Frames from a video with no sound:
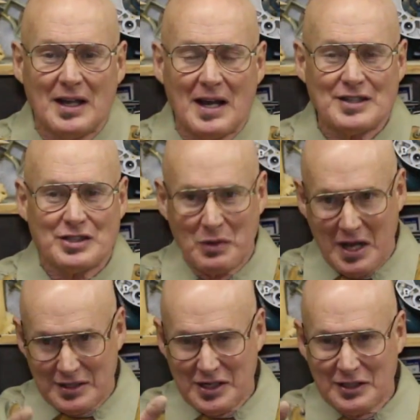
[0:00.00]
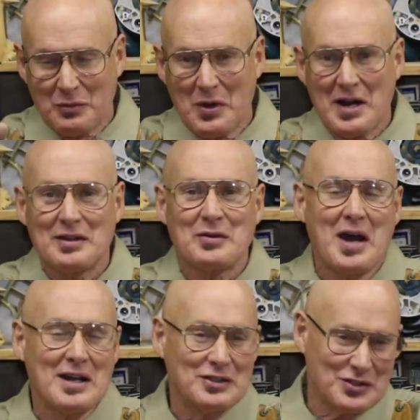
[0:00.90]
I said, well, I'll take the one on the
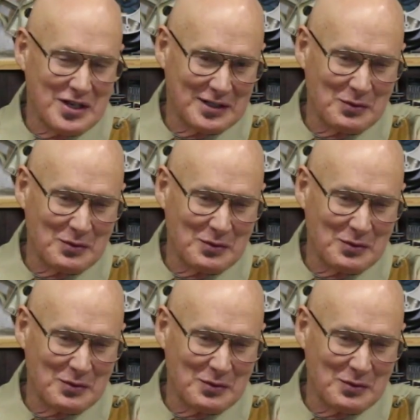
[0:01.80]
right, you take